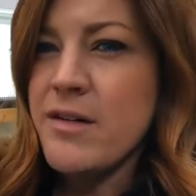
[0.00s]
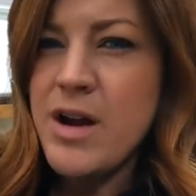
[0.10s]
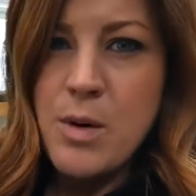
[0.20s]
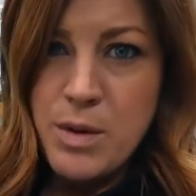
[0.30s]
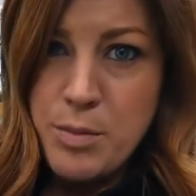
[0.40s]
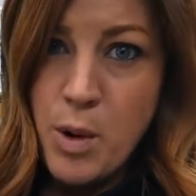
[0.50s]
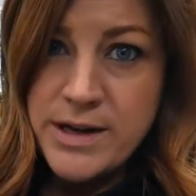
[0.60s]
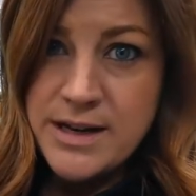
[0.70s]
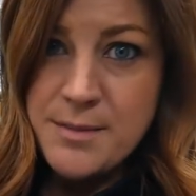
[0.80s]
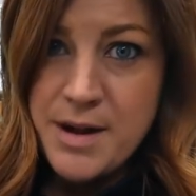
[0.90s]
I've got one
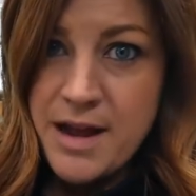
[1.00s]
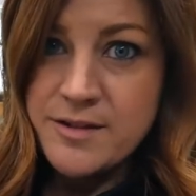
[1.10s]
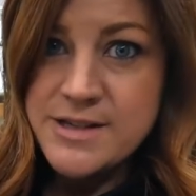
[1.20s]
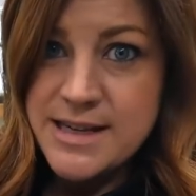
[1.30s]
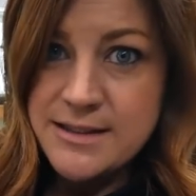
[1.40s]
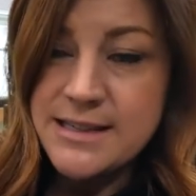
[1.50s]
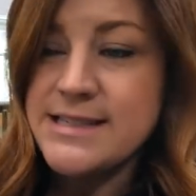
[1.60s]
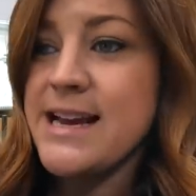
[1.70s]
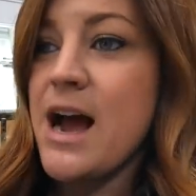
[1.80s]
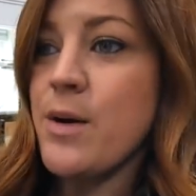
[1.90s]
pointed at my other
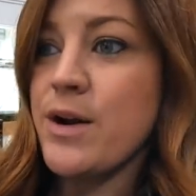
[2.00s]
seedlings now,